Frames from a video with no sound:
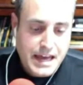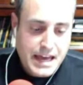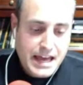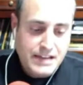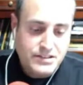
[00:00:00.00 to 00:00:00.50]

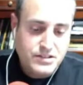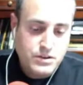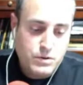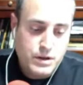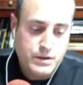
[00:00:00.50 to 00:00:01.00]
And
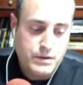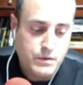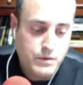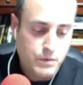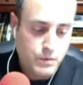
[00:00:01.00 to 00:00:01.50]
so
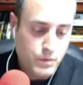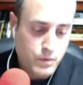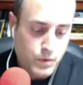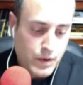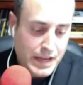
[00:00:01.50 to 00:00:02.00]

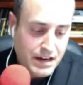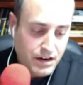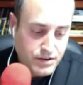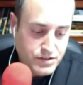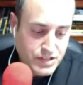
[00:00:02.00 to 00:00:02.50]
in
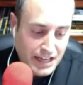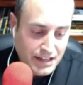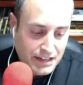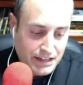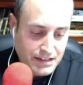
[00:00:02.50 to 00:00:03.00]

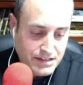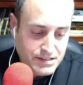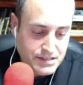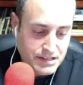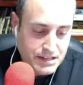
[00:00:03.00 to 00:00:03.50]
understanding
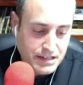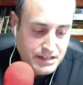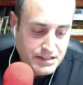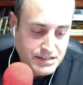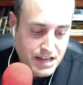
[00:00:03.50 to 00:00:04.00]
this
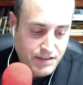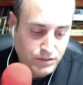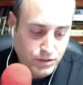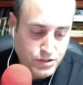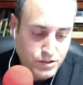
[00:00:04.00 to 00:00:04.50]
this
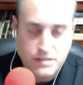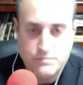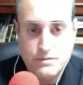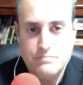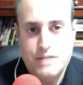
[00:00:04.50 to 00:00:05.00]
evolution
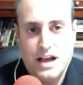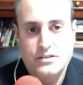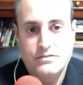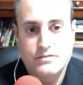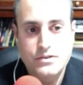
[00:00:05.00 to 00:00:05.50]
in, in
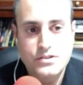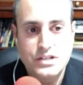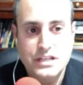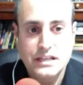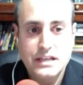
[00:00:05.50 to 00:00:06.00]

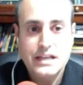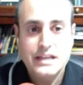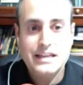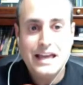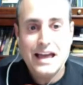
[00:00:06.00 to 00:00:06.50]
biodiversity,
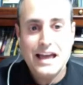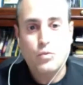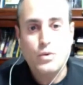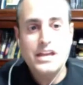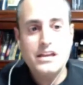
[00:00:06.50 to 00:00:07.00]
yeah,
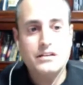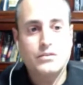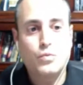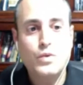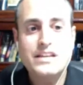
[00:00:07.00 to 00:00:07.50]
we
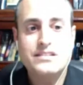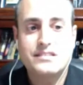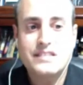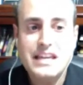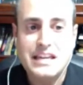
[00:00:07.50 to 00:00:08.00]
we
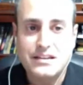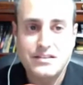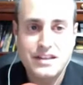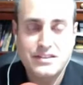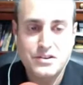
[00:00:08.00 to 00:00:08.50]
see
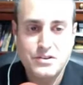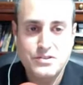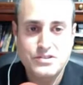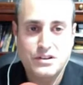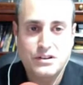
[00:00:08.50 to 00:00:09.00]
that
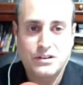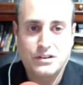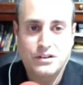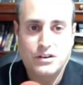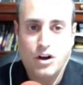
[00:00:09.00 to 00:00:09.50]
there's
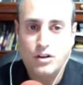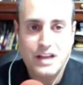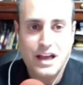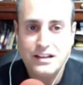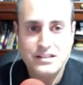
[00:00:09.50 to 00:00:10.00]
all
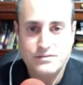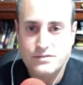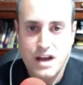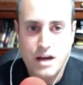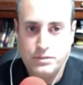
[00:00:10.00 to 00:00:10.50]
kinds of
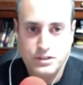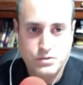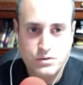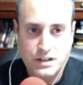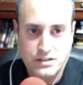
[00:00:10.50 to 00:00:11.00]
complex
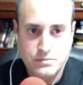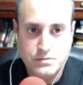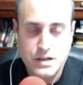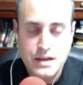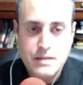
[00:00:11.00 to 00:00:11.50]

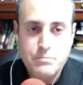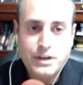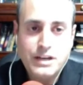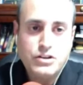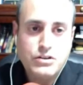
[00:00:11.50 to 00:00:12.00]
organisms.
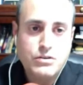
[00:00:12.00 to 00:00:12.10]
But in your